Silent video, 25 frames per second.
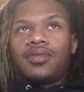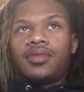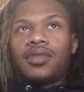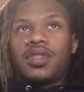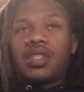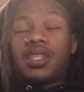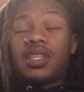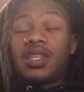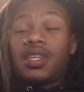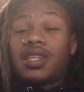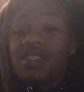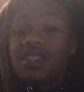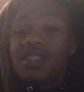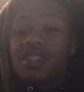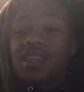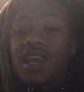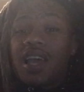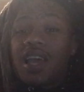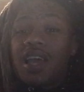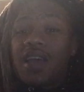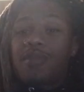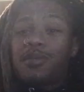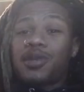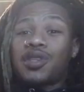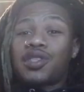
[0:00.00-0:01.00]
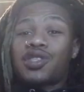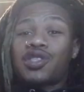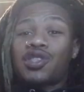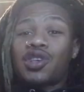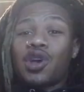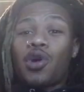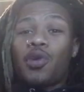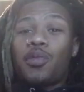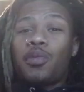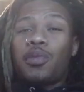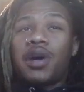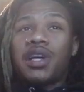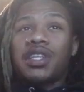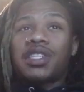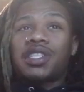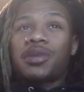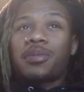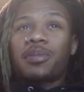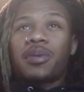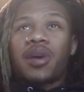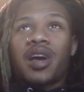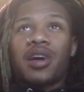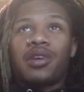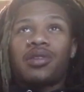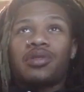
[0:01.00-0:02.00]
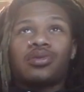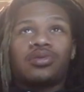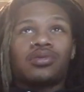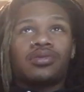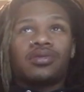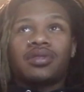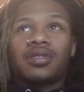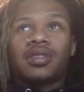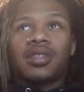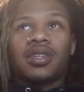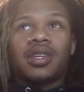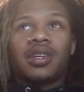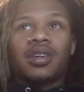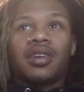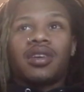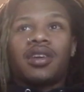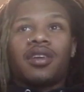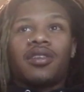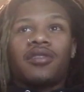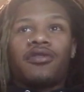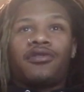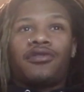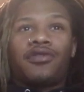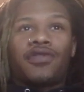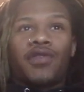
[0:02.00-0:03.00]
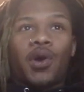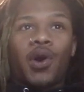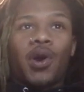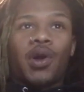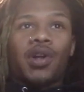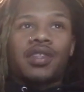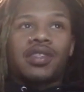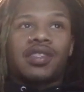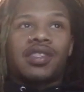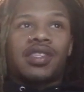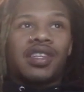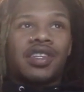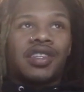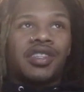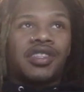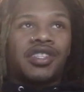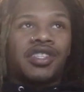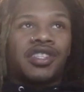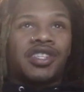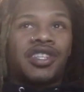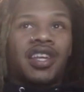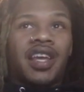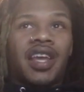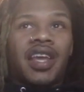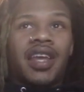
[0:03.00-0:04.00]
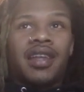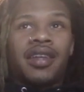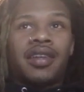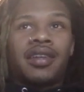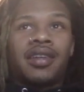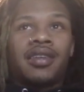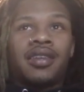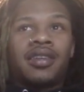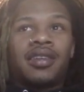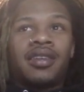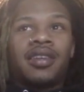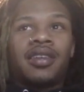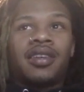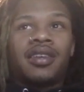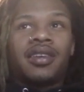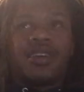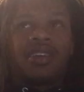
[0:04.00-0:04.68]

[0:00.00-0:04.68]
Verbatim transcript: See, this game is so much about farts and shitting.